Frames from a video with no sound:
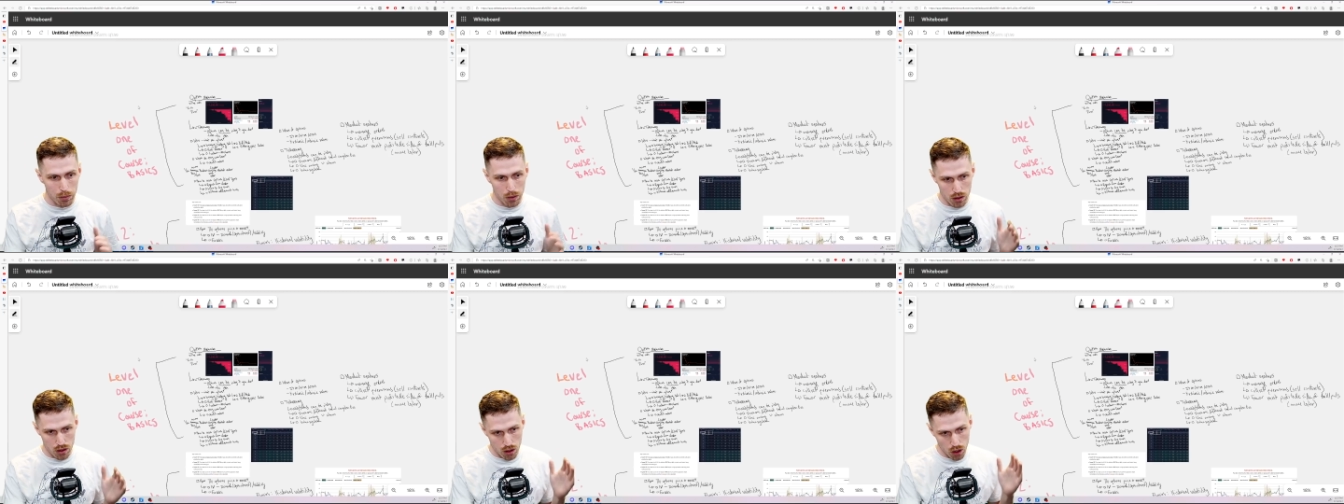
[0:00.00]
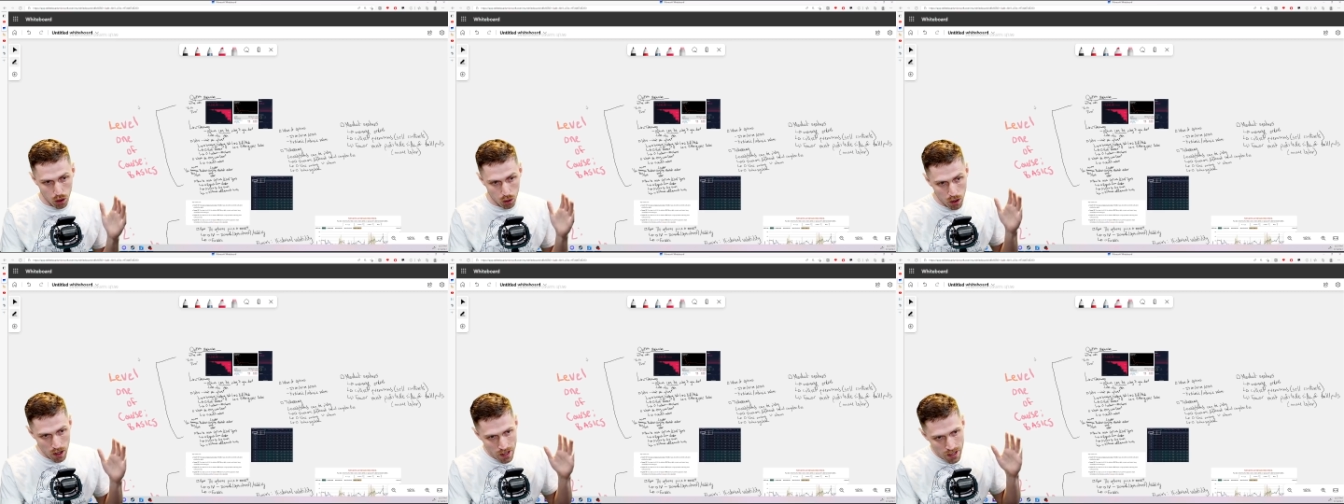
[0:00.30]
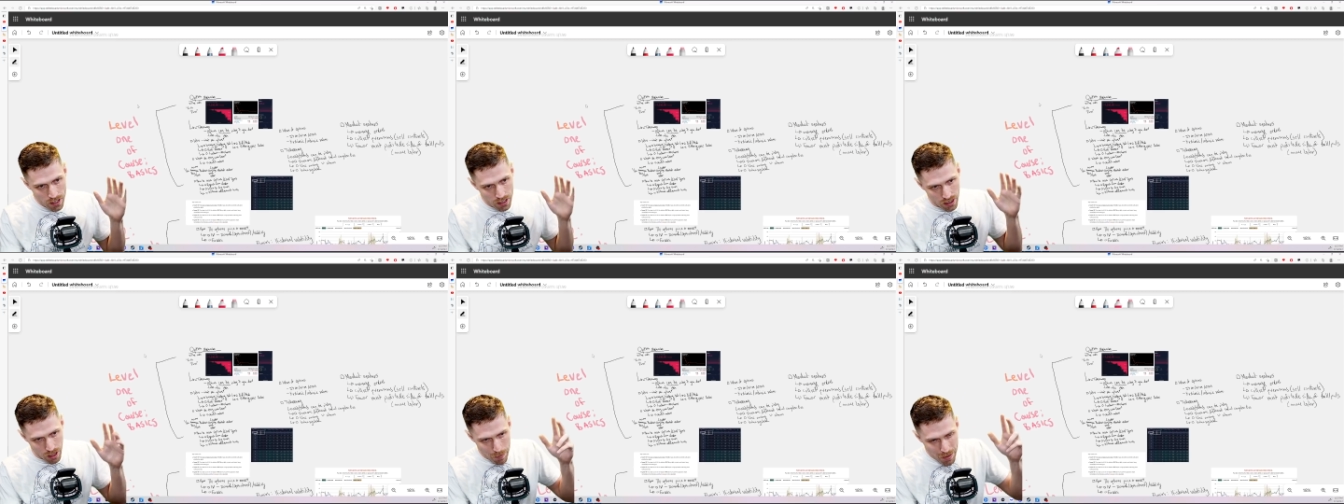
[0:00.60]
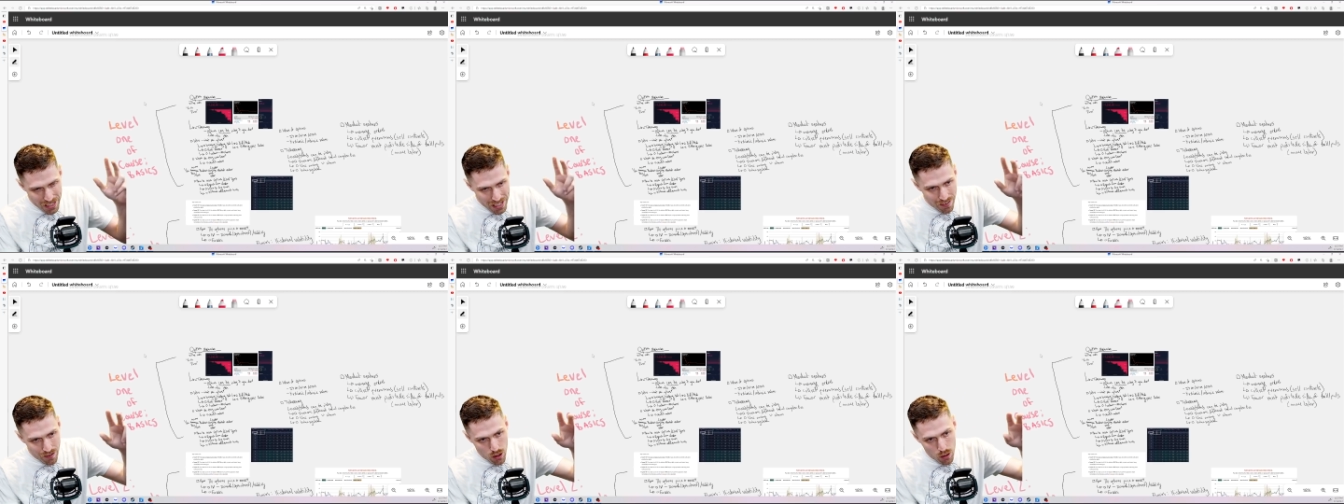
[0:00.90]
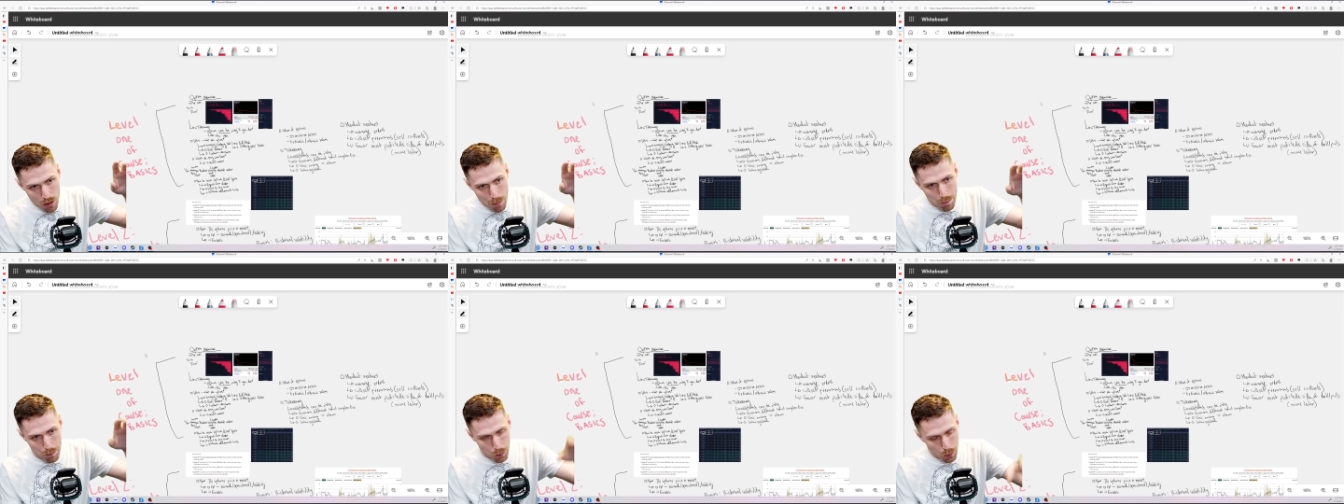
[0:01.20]
So let me give you
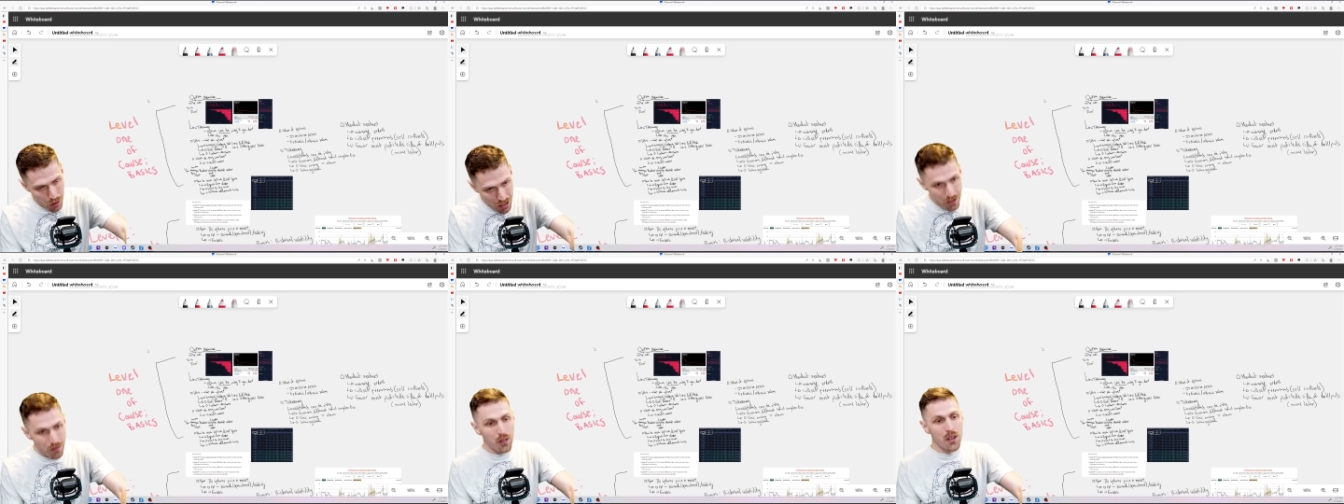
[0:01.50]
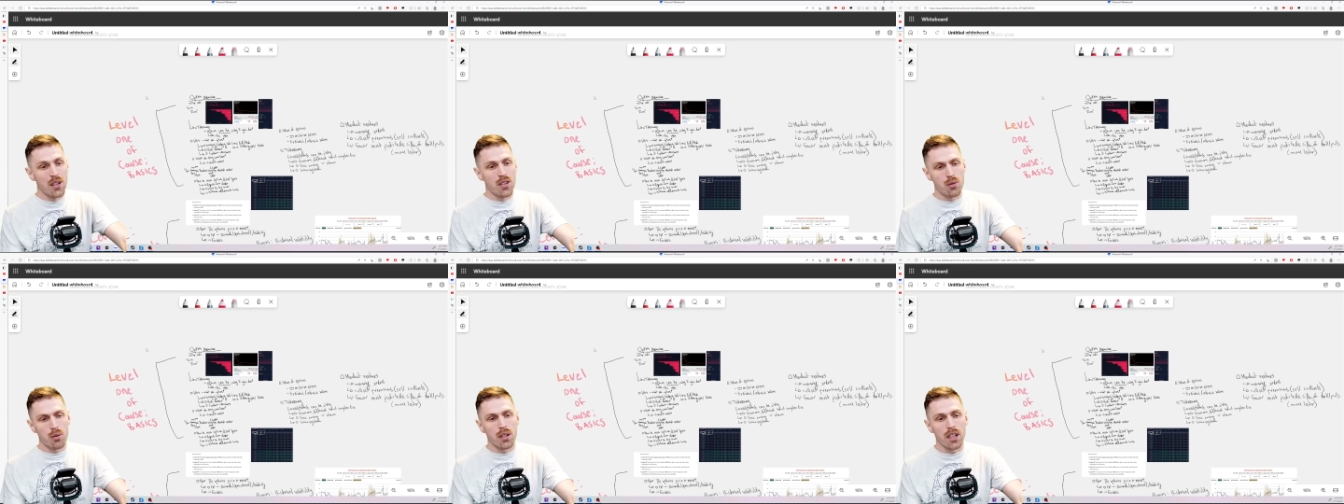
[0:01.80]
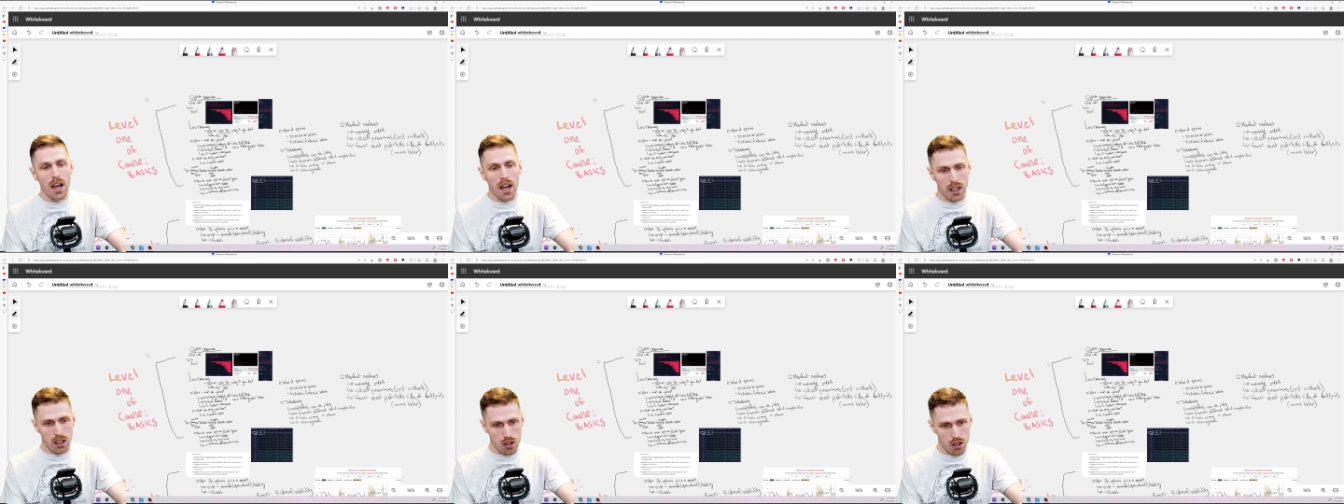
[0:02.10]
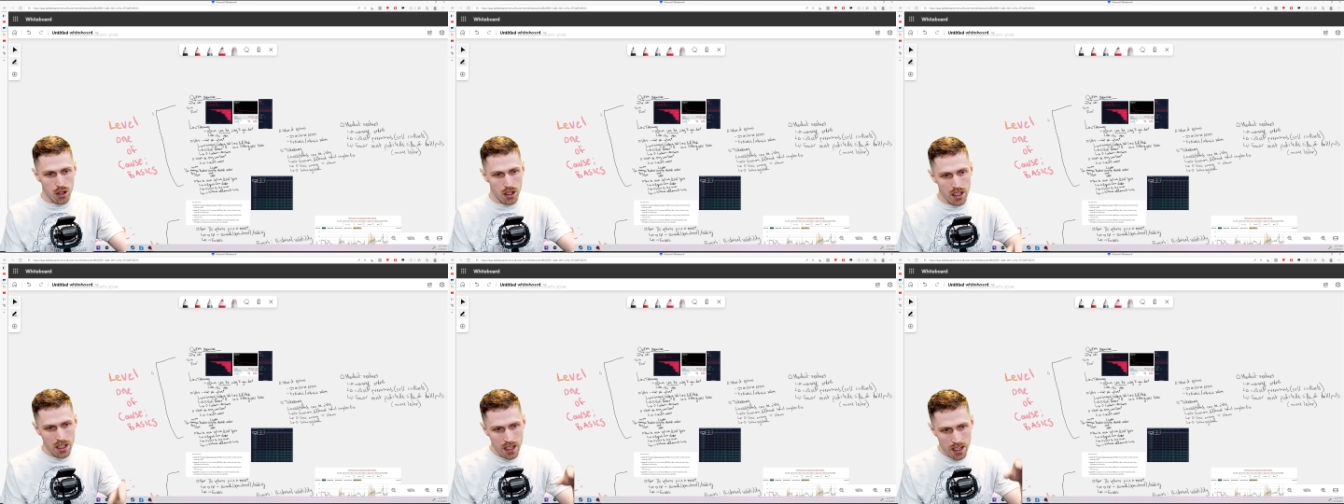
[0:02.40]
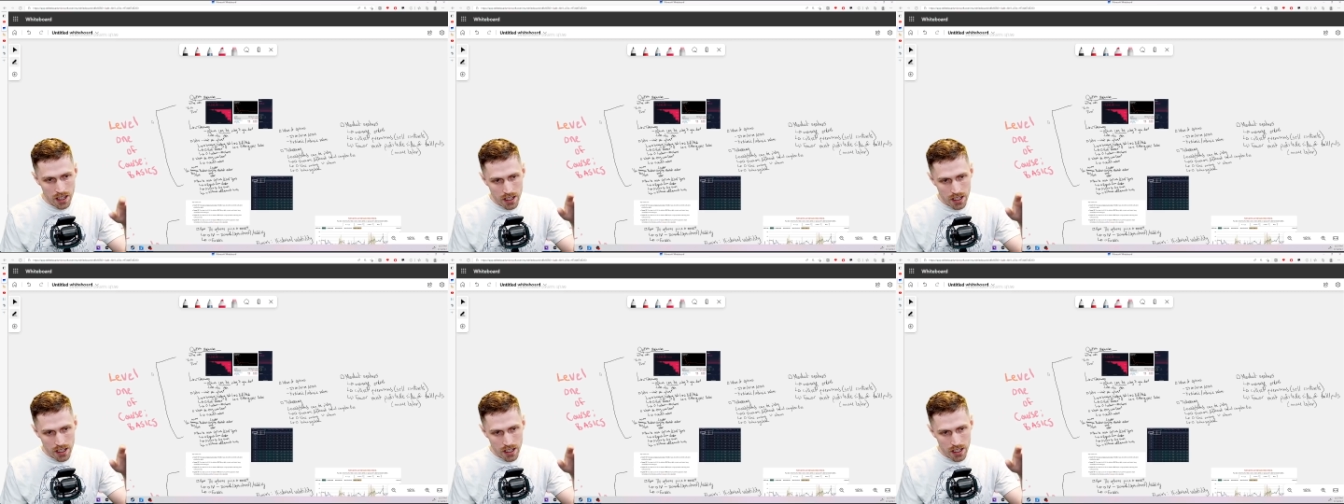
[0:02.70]
a brief introduction